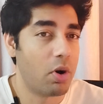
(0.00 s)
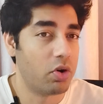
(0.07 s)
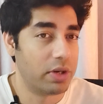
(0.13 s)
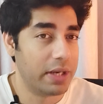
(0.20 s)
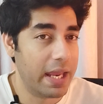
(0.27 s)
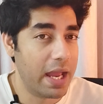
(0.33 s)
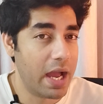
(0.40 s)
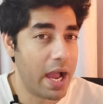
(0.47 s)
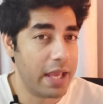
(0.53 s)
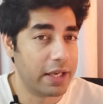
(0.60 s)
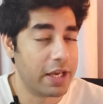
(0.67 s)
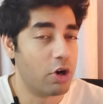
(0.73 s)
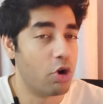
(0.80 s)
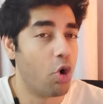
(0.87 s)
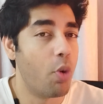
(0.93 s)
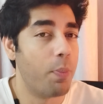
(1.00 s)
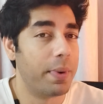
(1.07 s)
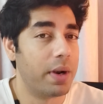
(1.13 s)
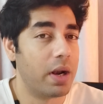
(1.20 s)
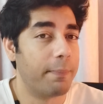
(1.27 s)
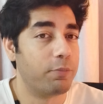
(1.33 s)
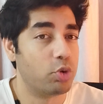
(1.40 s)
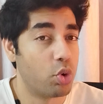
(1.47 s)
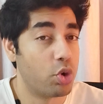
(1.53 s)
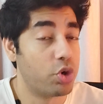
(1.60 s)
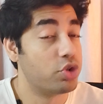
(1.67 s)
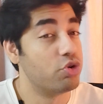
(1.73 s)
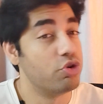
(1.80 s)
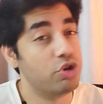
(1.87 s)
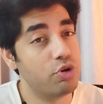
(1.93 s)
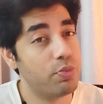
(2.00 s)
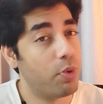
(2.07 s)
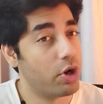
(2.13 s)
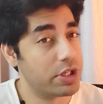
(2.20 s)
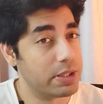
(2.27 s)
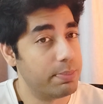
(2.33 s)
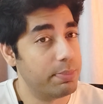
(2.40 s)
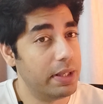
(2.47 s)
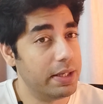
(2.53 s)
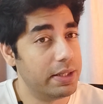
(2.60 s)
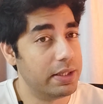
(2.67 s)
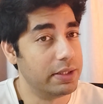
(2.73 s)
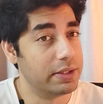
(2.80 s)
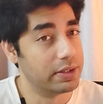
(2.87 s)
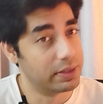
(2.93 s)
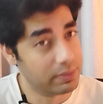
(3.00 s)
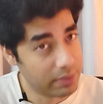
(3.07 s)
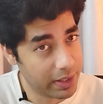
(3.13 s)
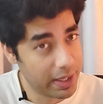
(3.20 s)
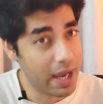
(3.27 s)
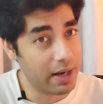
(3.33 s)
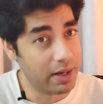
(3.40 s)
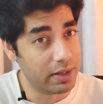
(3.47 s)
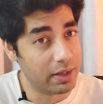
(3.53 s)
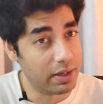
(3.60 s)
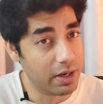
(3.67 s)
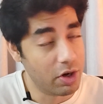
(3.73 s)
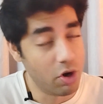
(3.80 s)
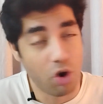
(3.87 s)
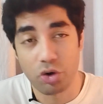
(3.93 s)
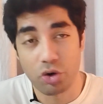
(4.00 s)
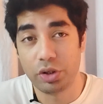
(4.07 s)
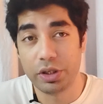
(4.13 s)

about AI can open up doors to new possibilities, again, not